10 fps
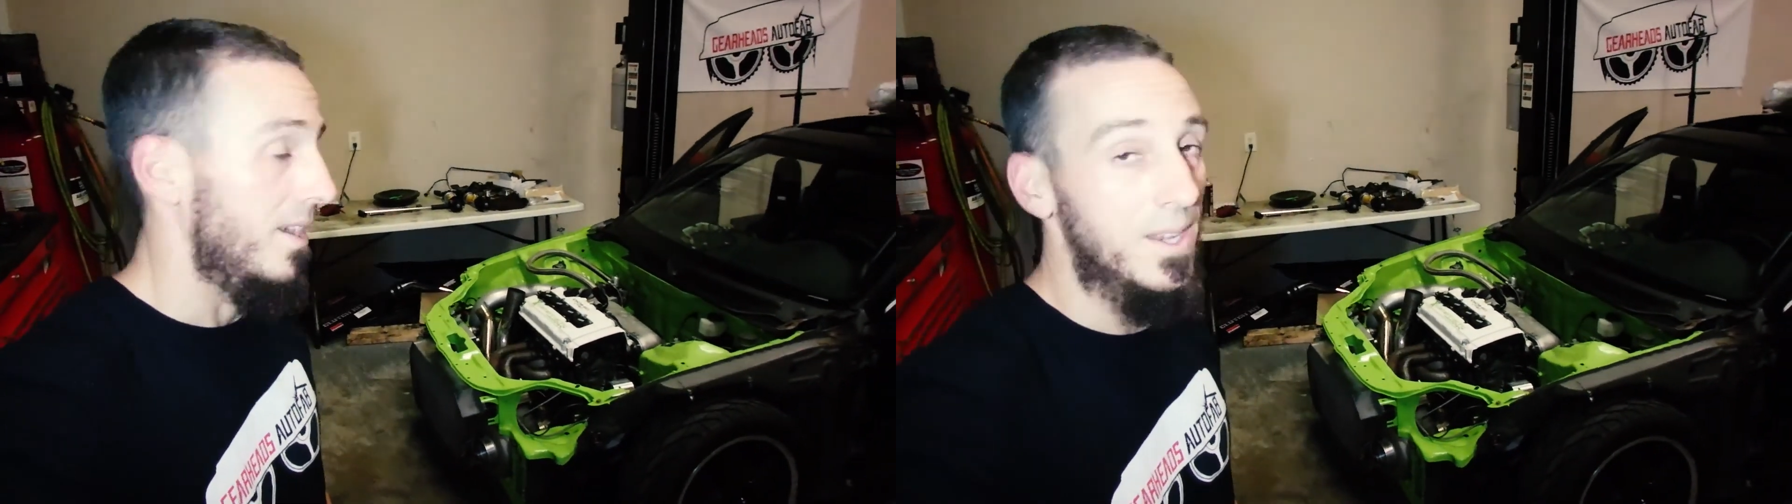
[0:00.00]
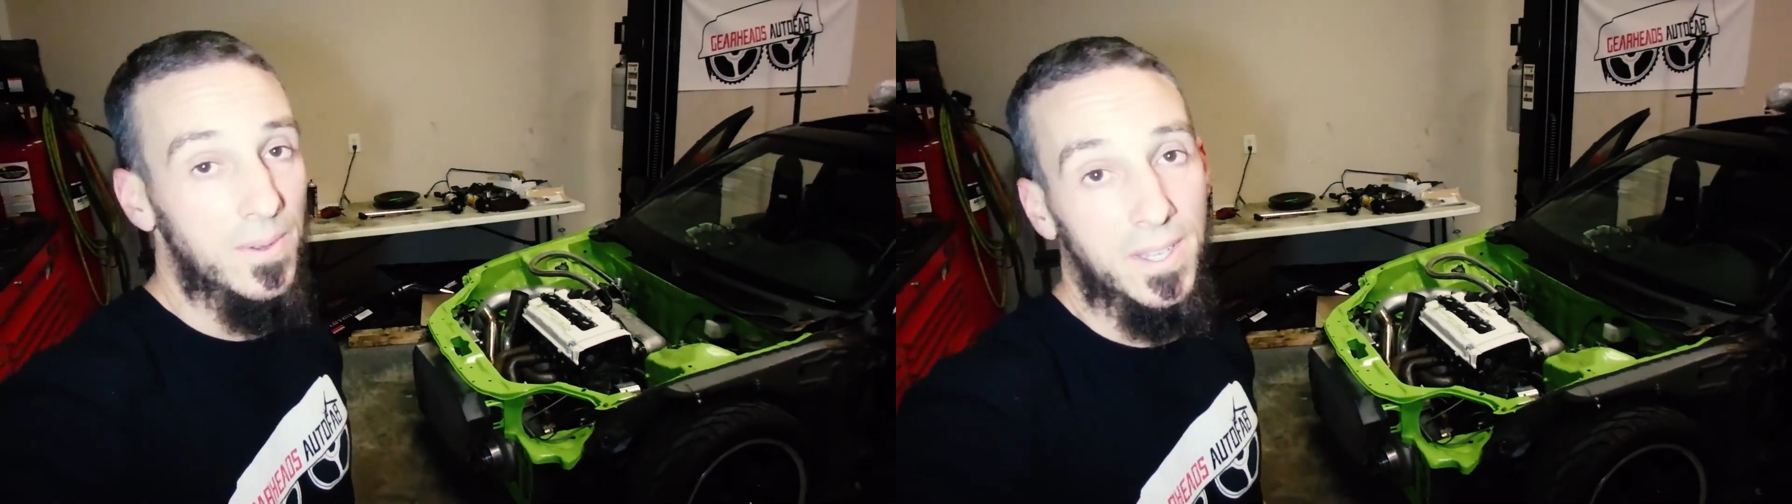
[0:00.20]

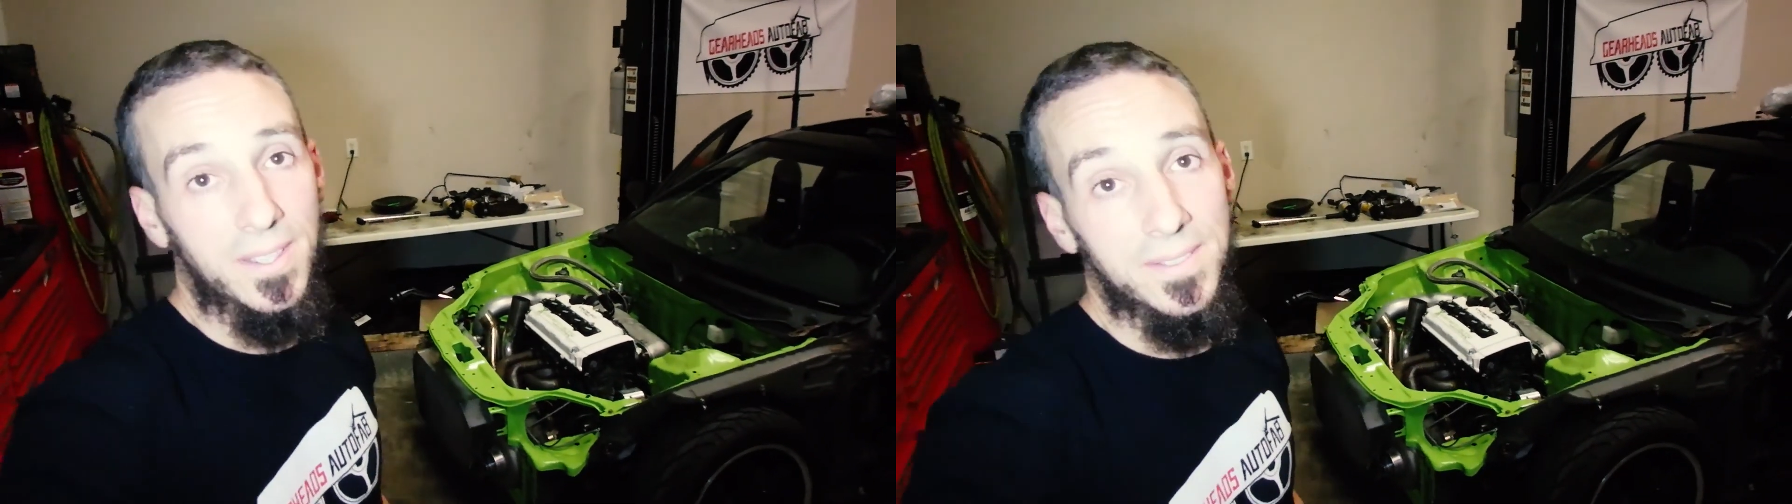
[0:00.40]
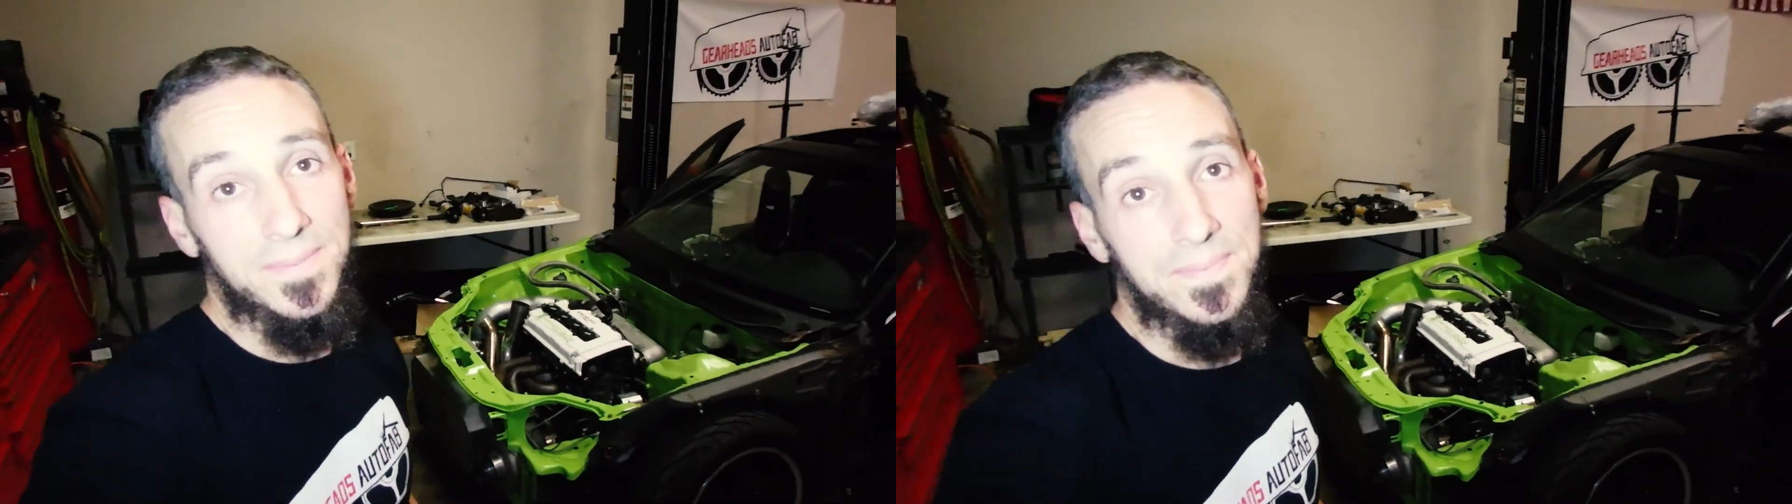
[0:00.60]

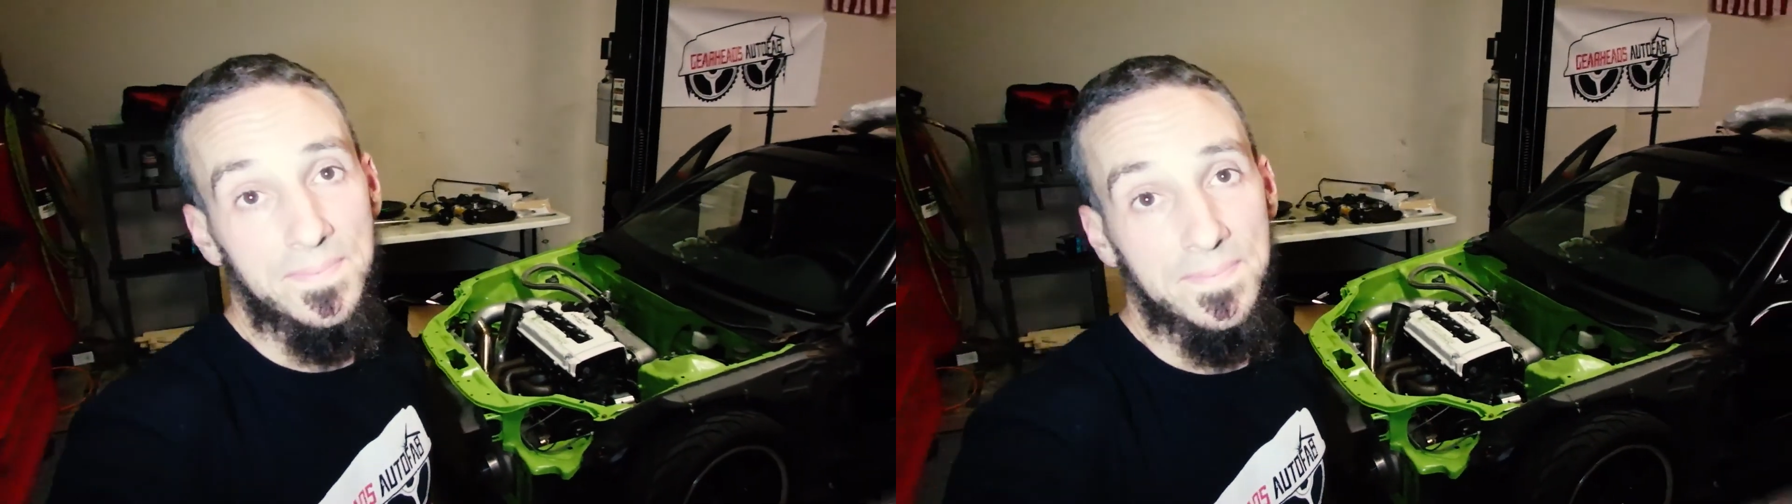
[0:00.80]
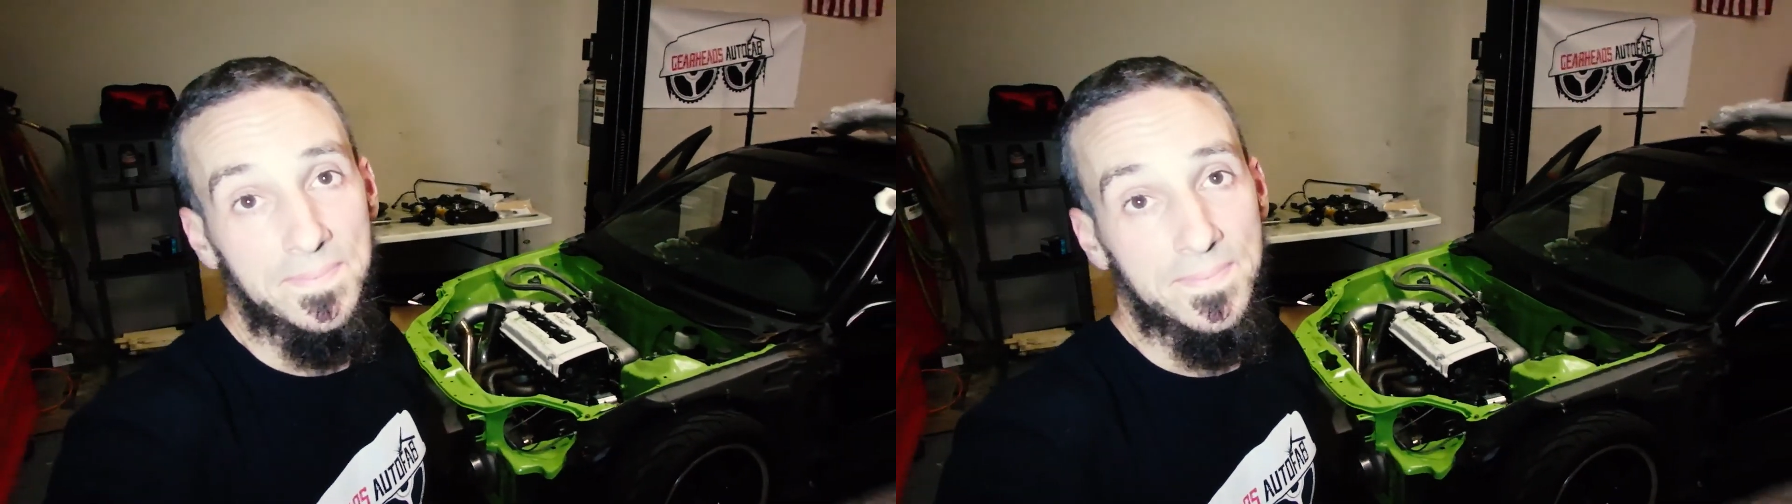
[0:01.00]
anyway,
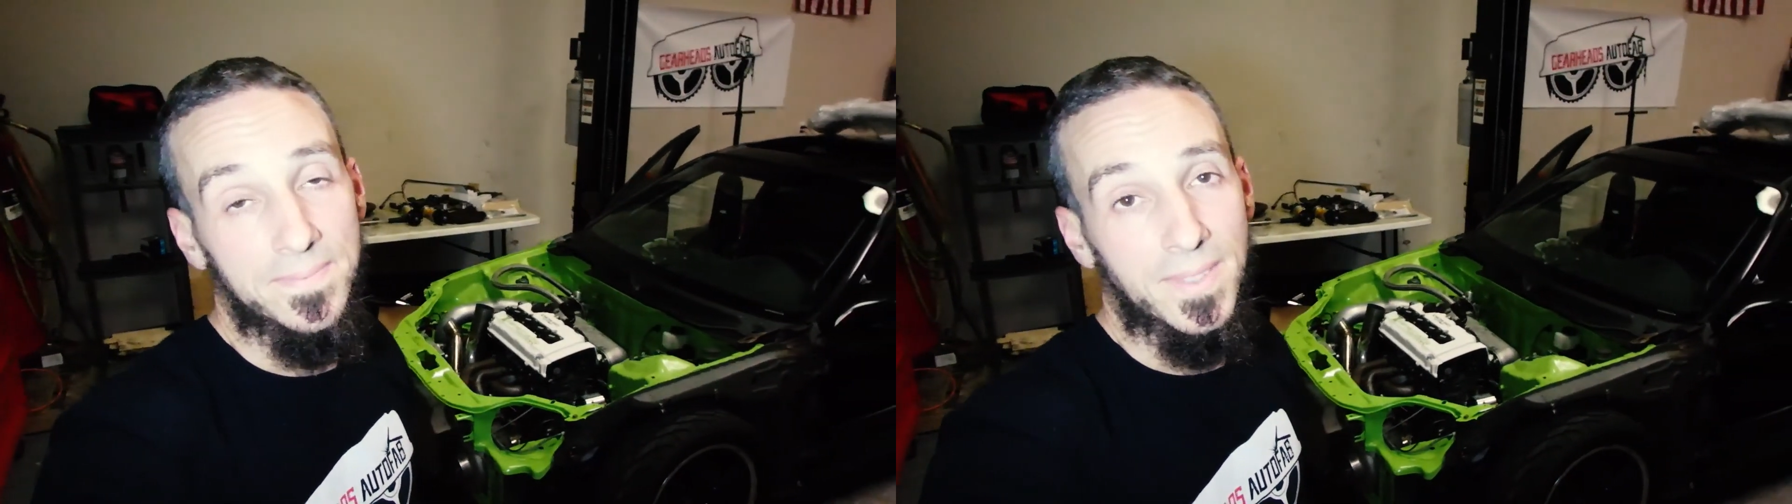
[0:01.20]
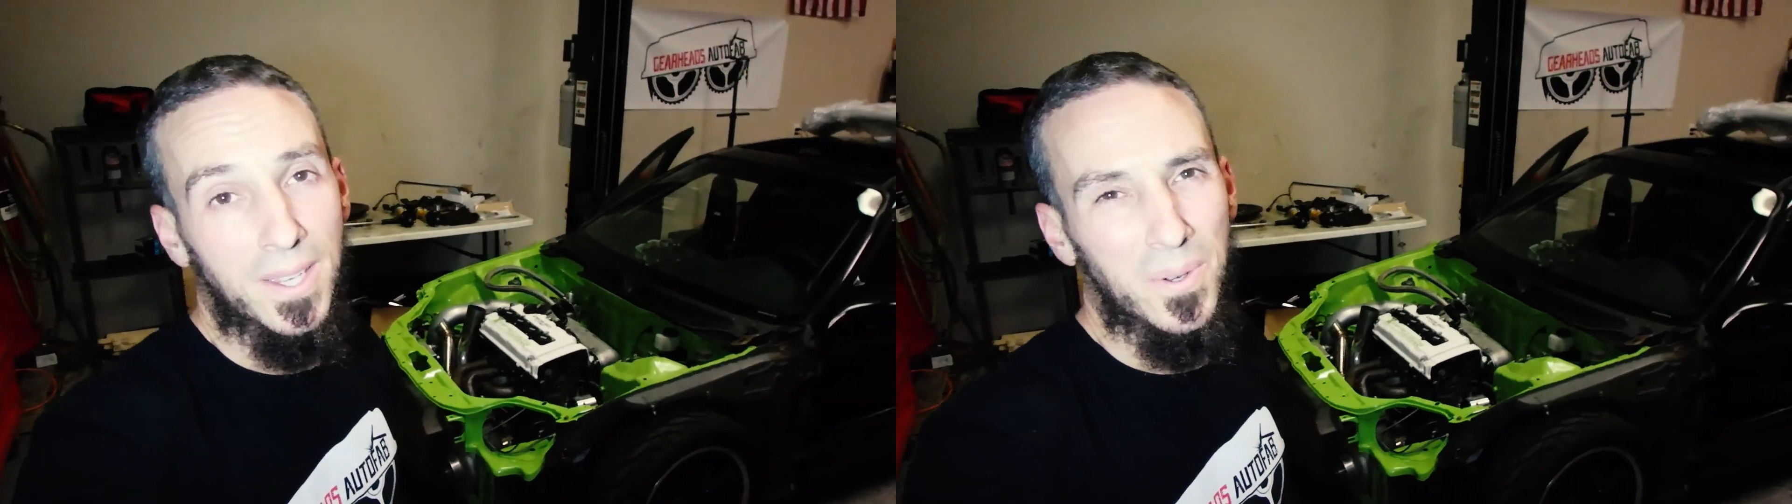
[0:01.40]

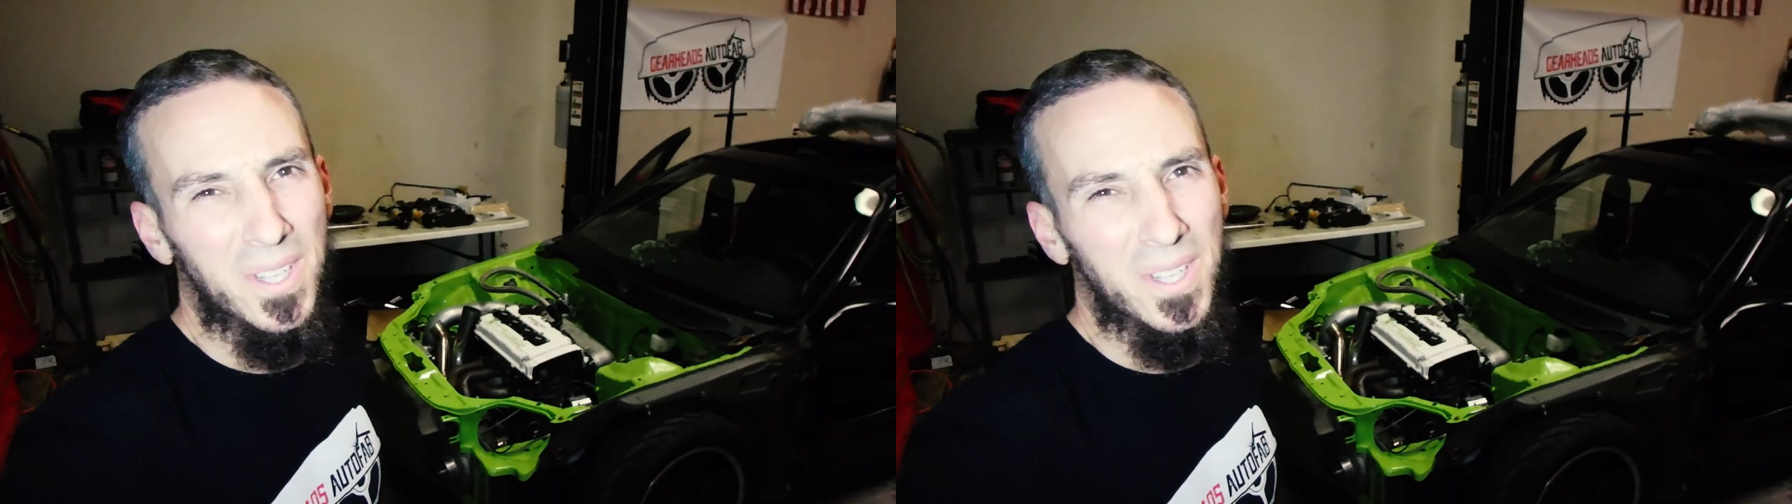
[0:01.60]
what